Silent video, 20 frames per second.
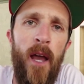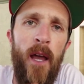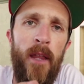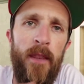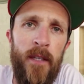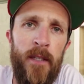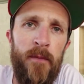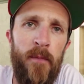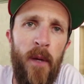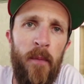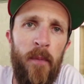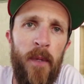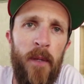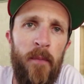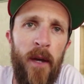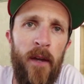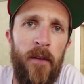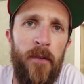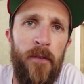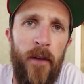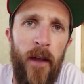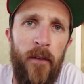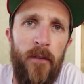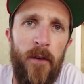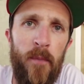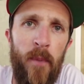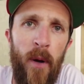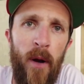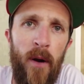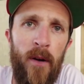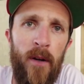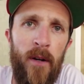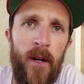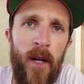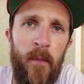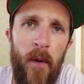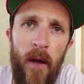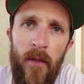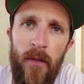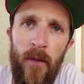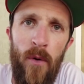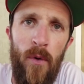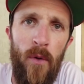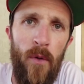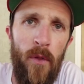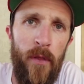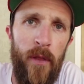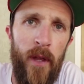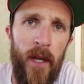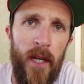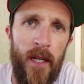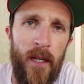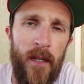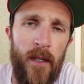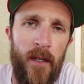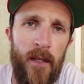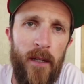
And this might be my favorite part about the whole thing.